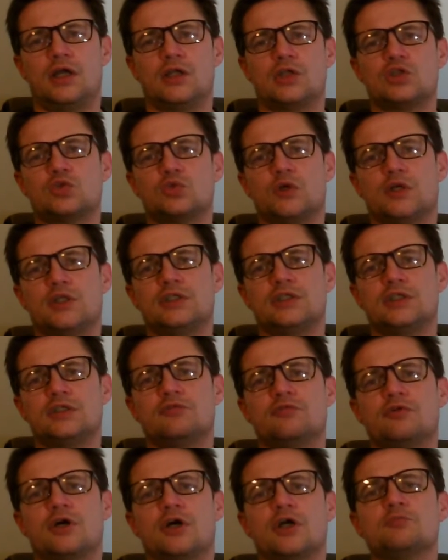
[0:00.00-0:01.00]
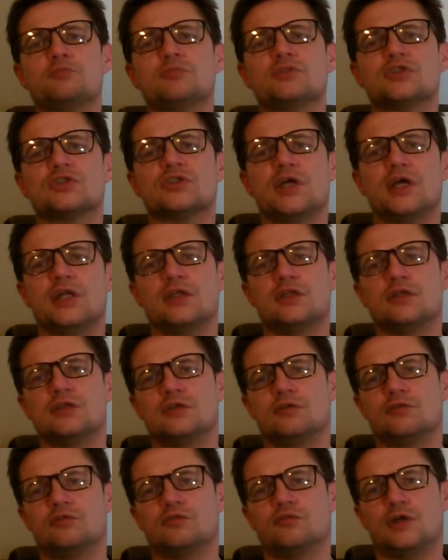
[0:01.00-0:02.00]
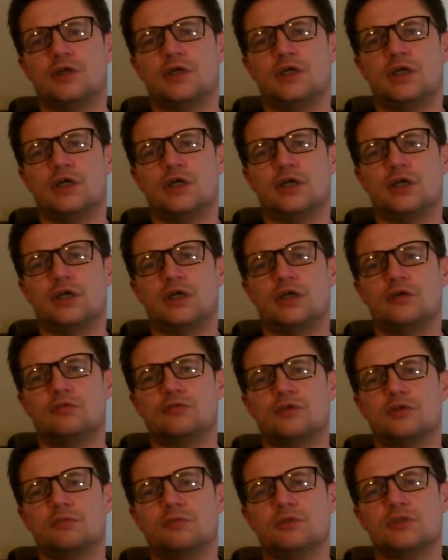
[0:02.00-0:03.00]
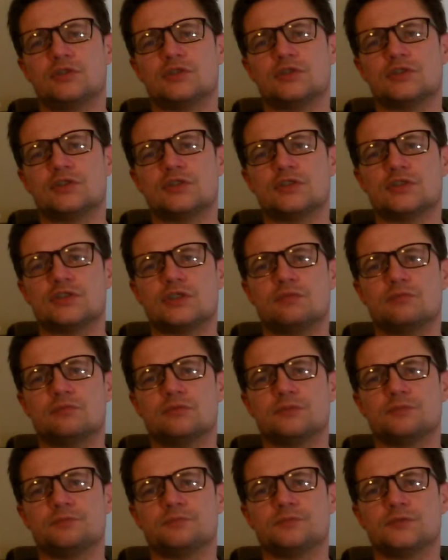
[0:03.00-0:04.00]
25% of computer systems.